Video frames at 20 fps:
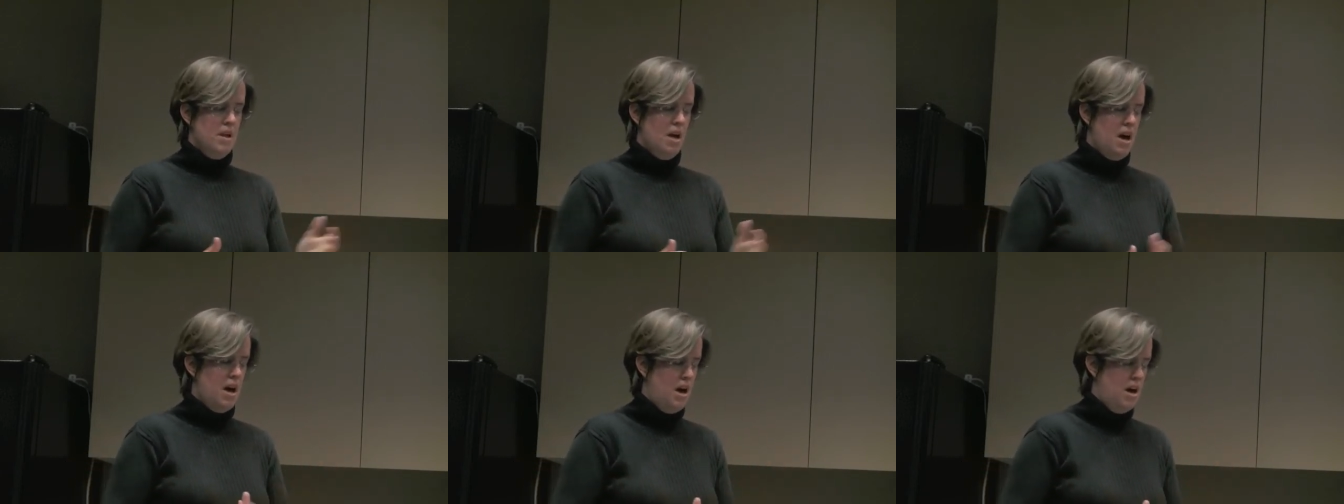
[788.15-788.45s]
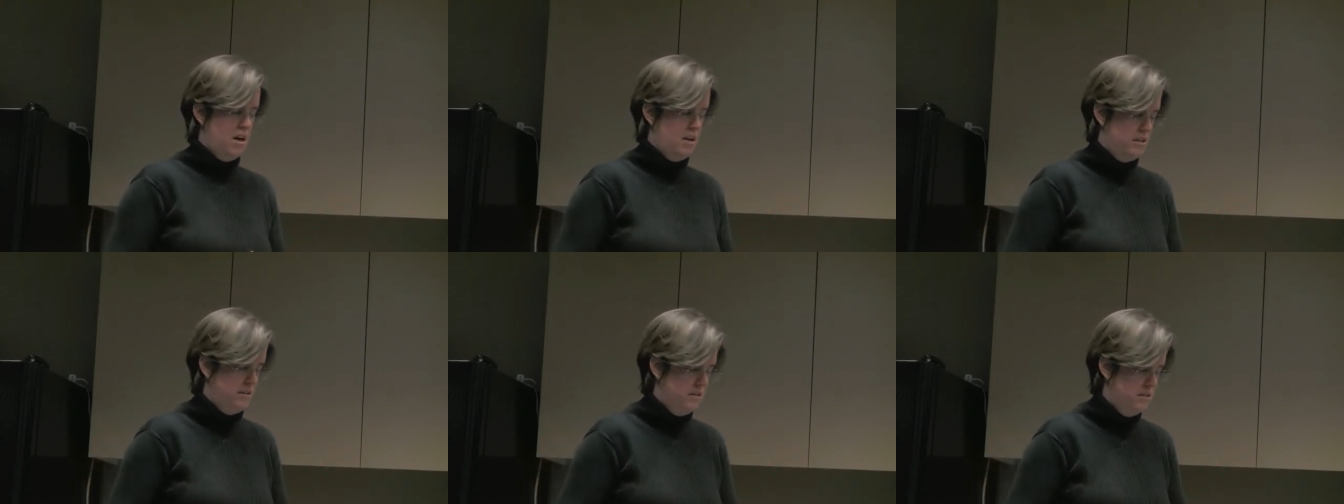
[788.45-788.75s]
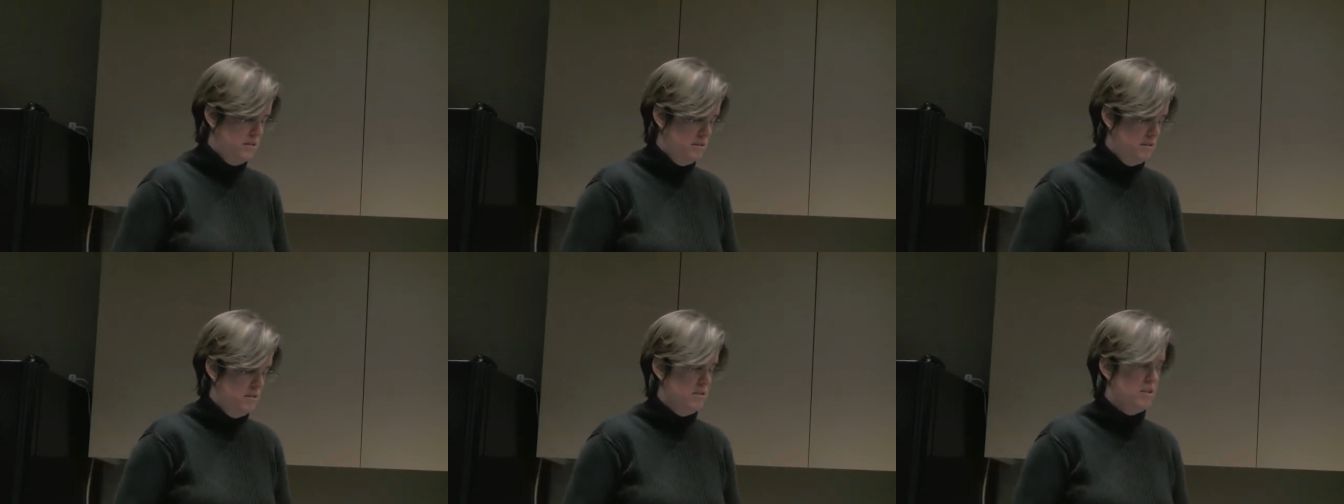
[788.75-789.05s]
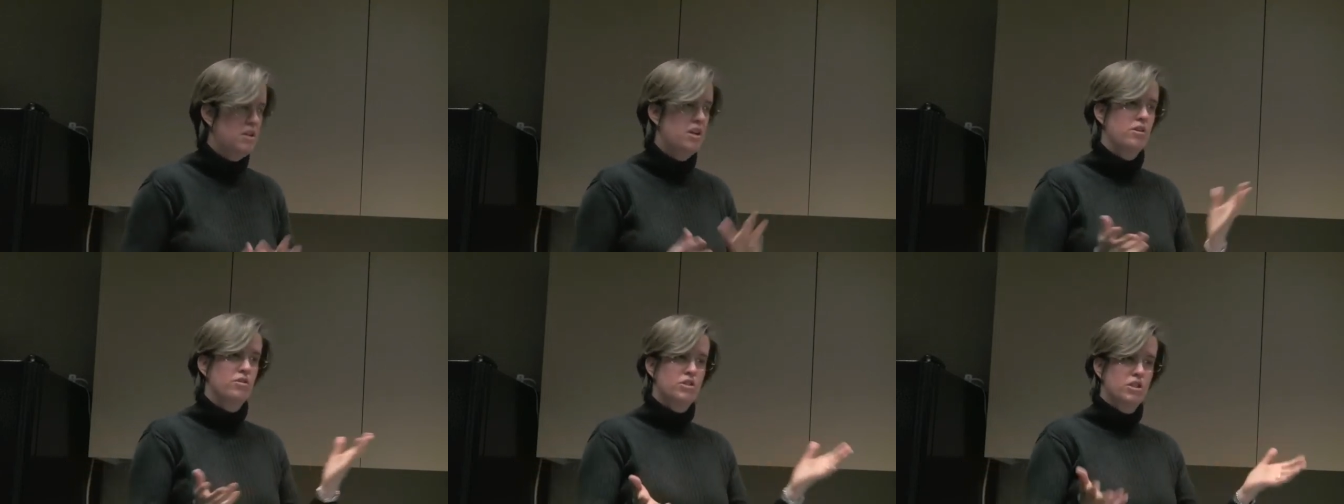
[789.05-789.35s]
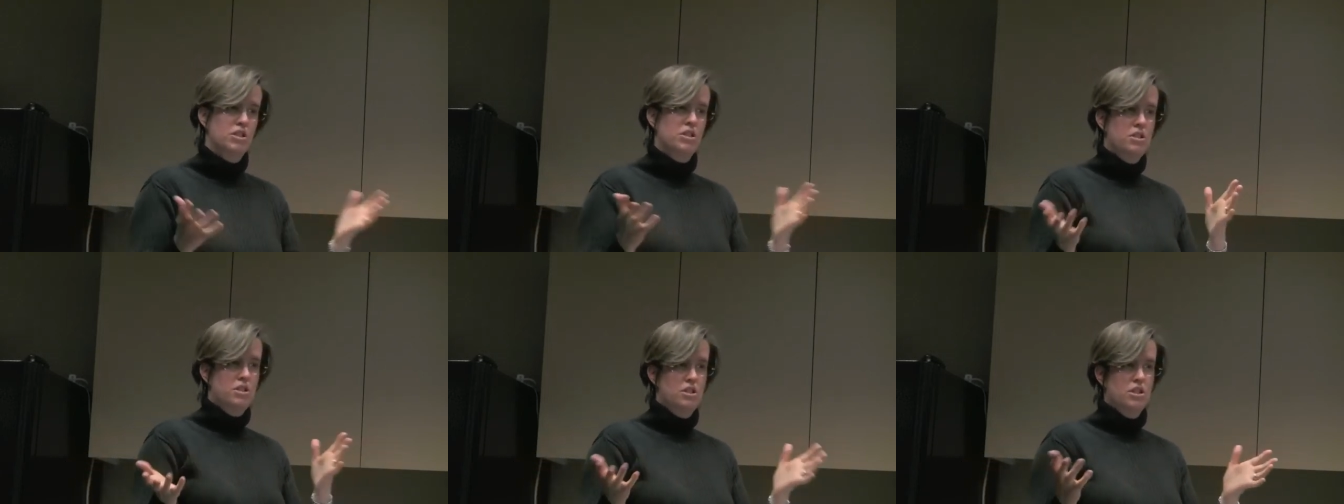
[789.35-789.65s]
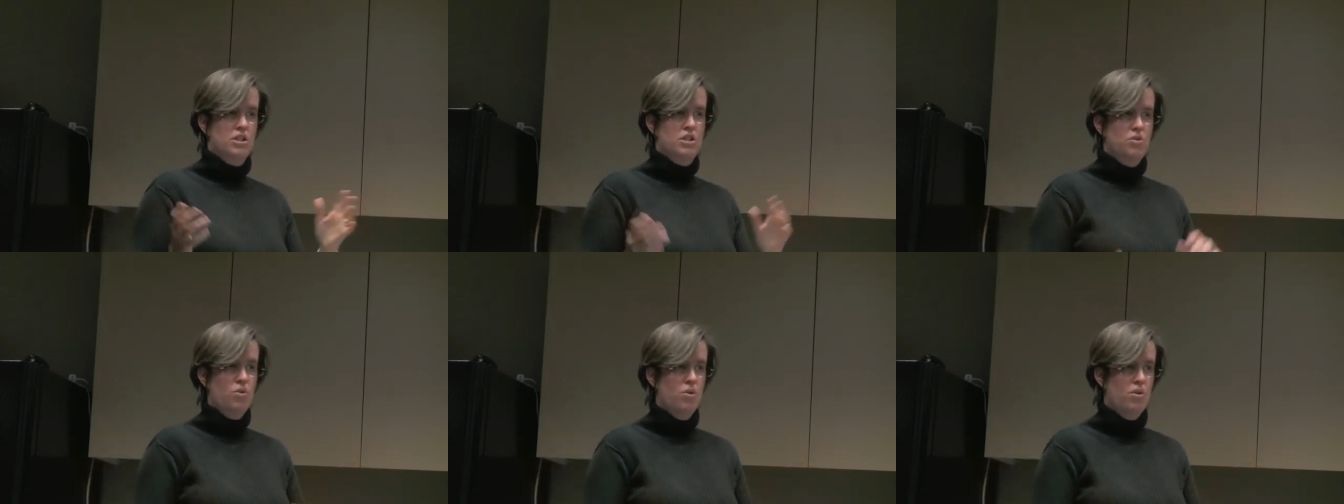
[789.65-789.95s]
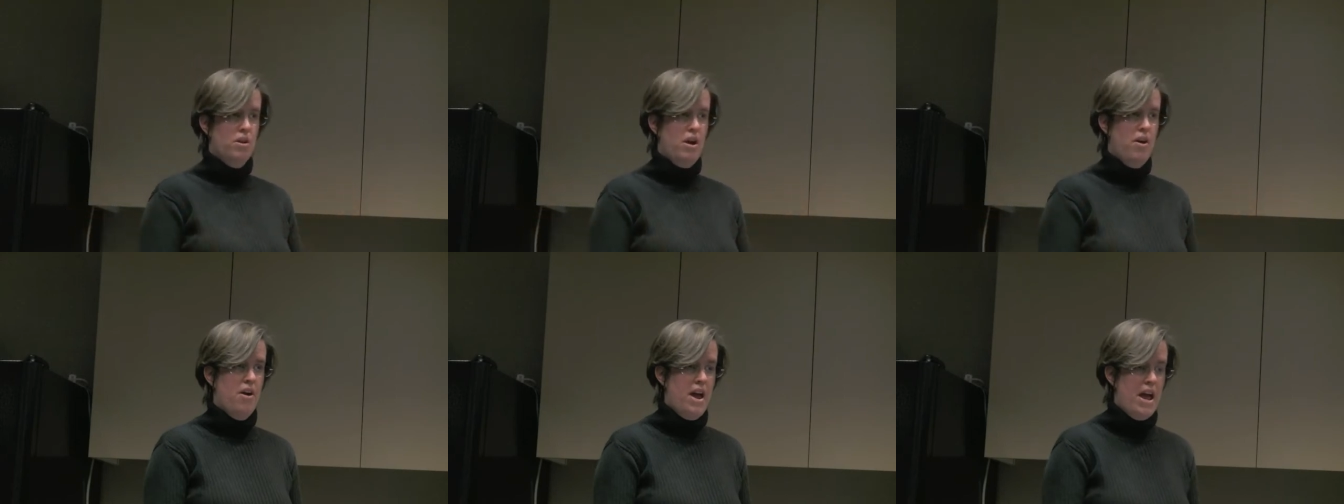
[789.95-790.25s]
uh, you know, just, just
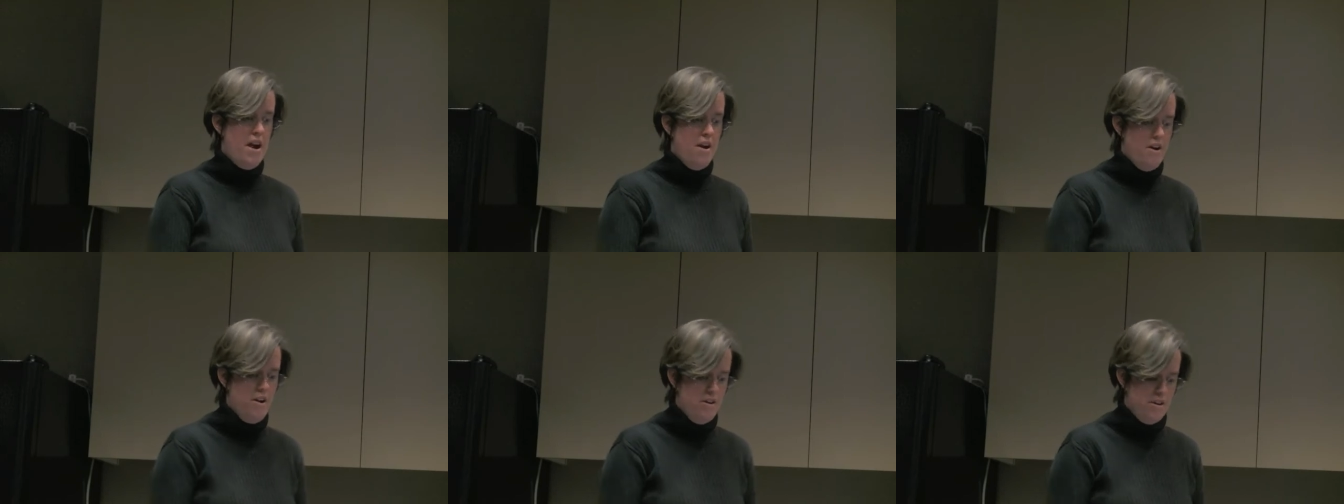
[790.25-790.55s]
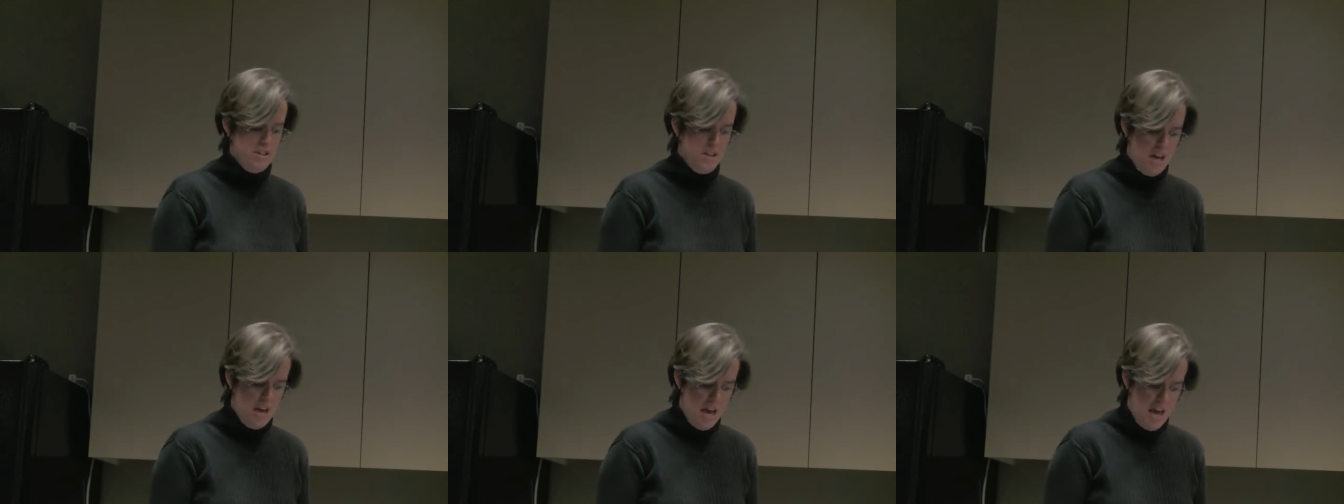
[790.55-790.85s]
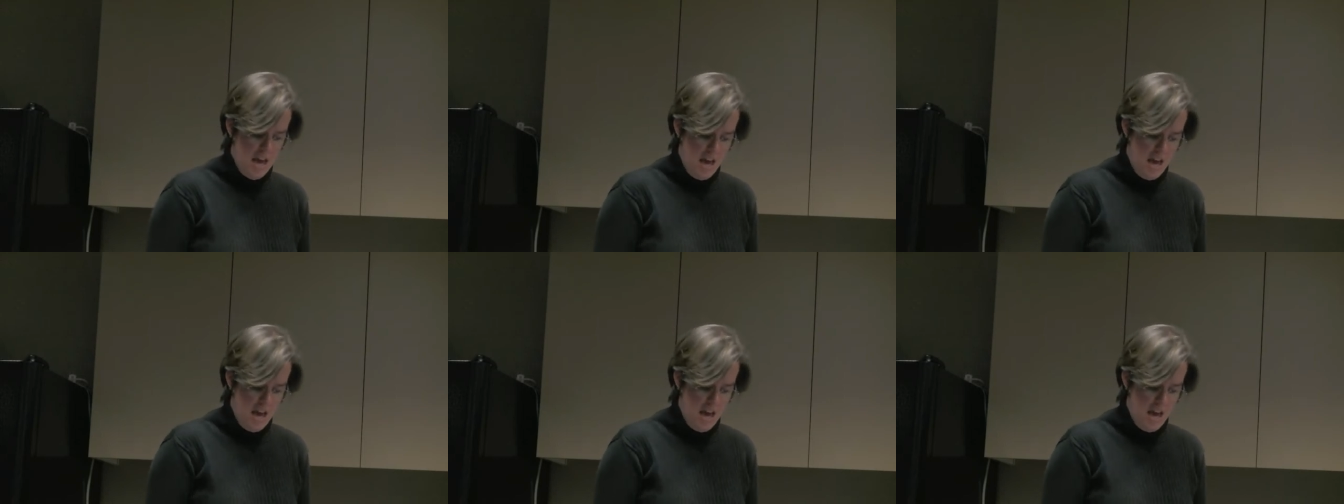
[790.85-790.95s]
ordinary errors.